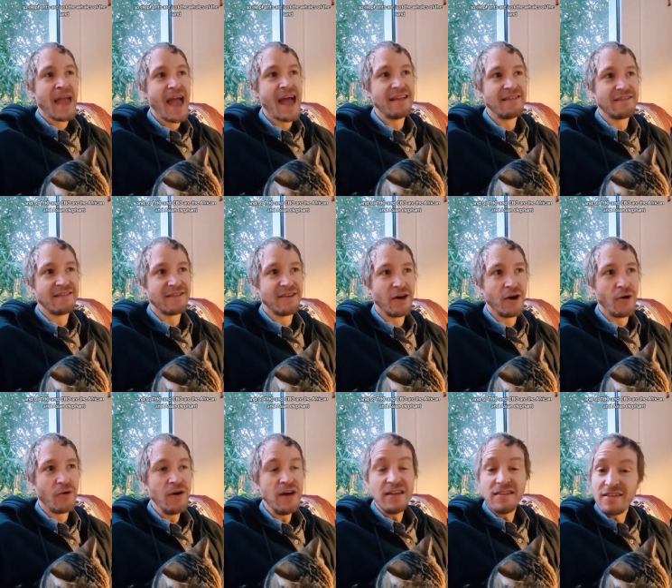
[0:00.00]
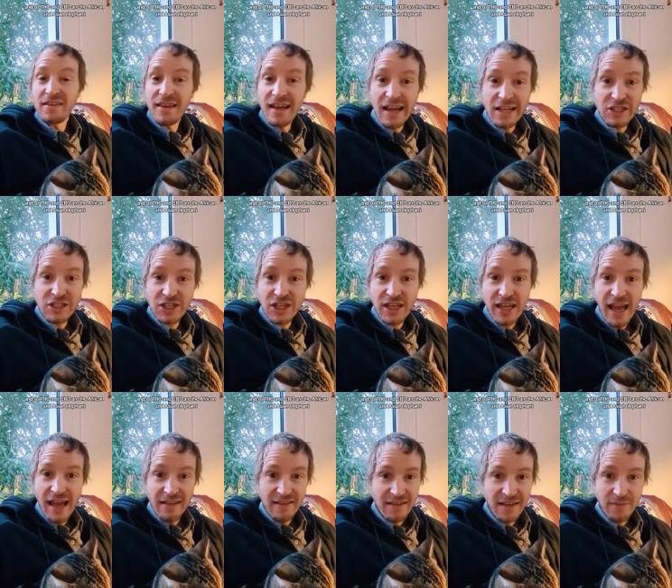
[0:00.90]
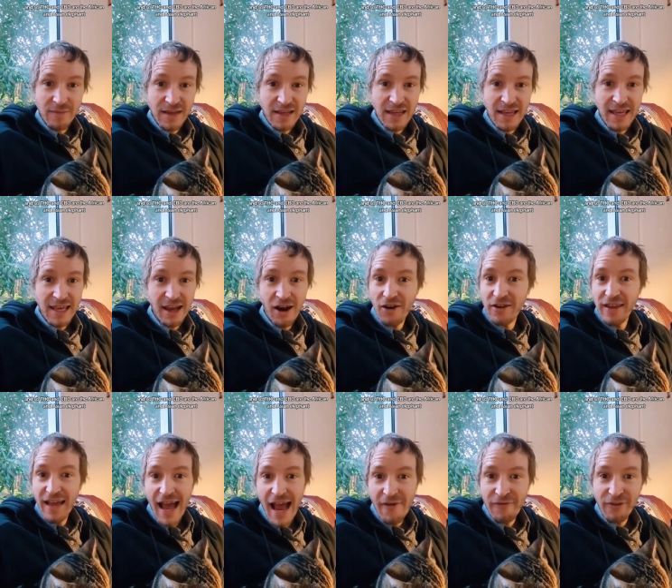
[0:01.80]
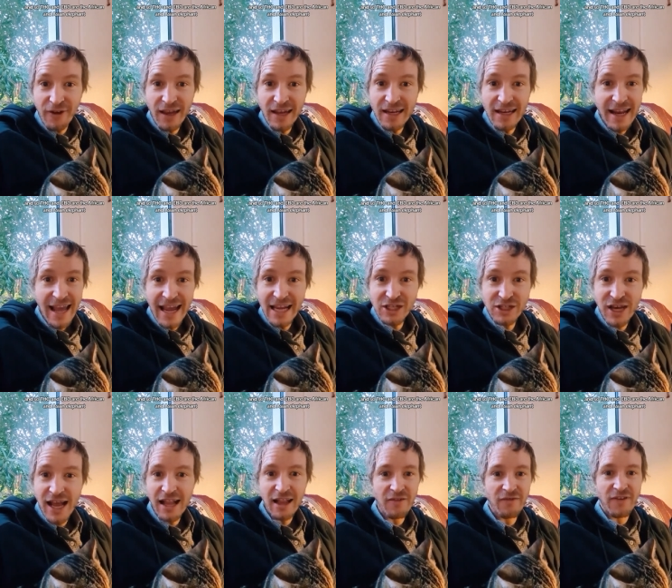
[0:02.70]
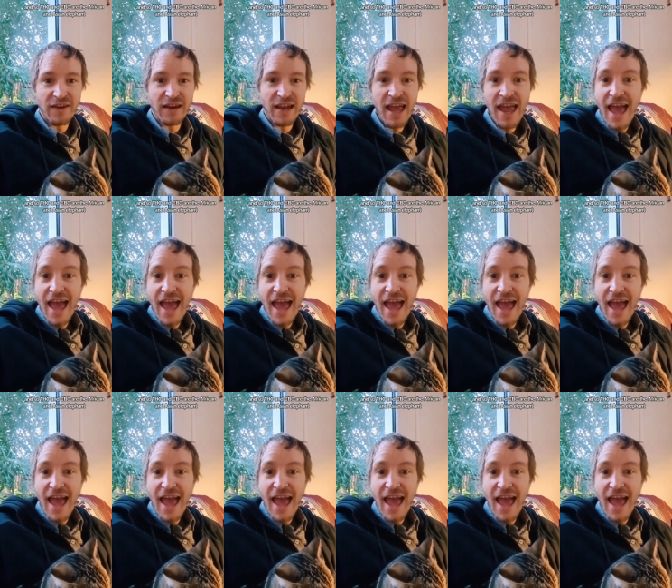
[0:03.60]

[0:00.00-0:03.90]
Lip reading: And so THC and CBD are the African and Asian elephant.